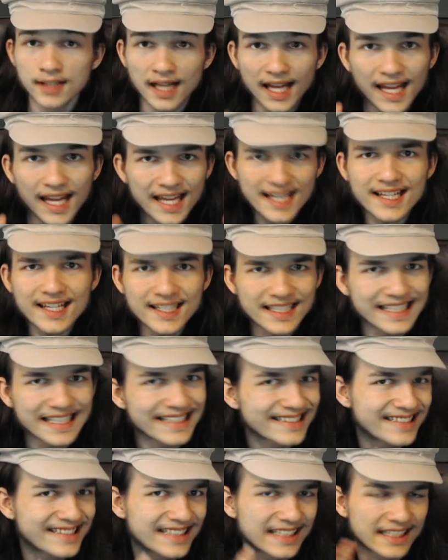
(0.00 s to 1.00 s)
And in
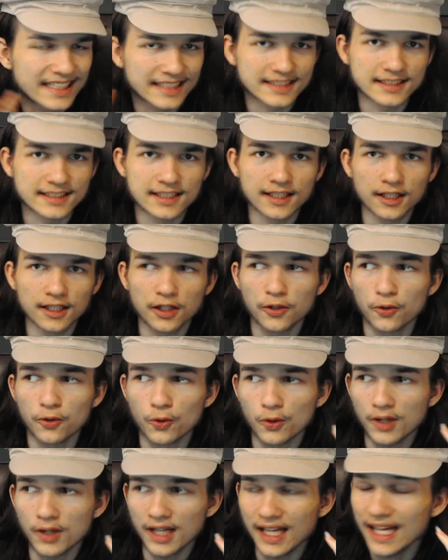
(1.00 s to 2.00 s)

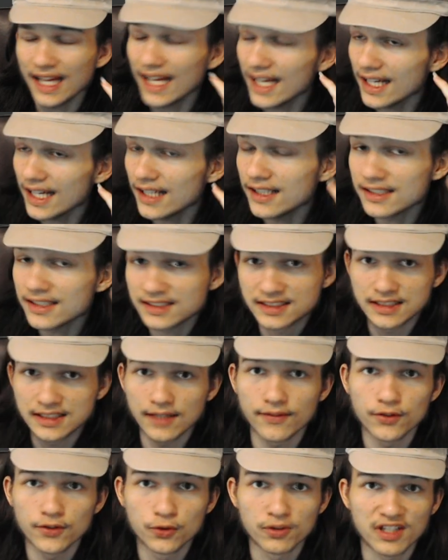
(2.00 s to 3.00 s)
CSGO, at
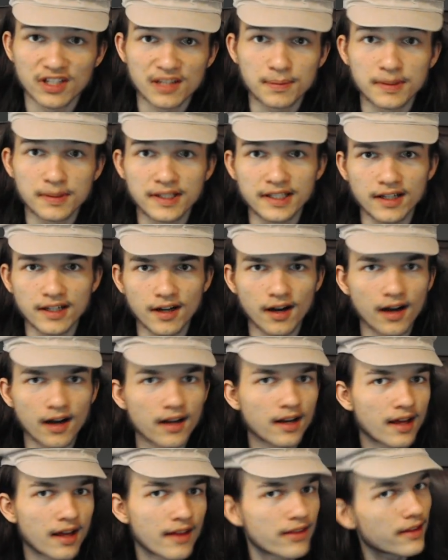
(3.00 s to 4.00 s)
720p on
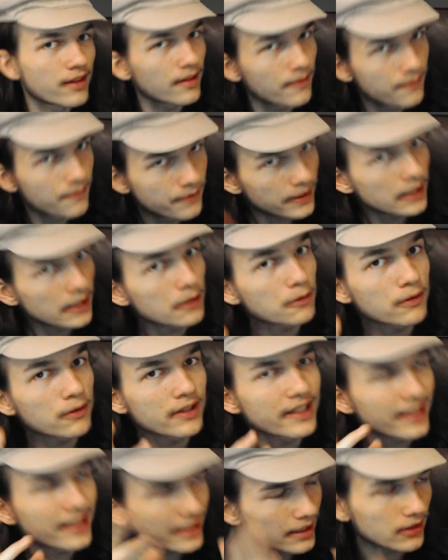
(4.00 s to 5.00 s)
the
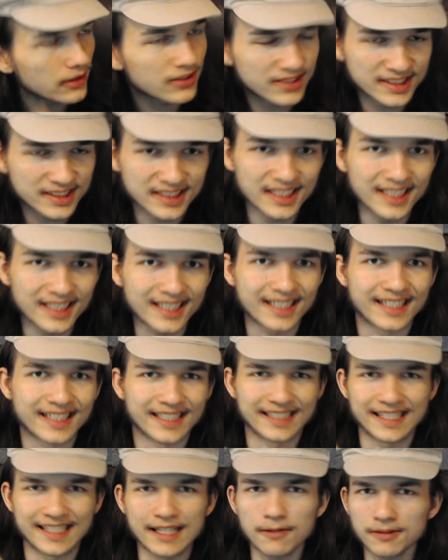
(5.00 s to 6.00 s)
very low
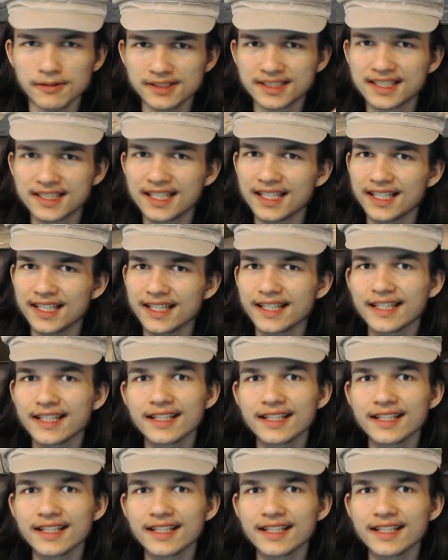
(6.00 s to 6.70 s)
settings, it was getting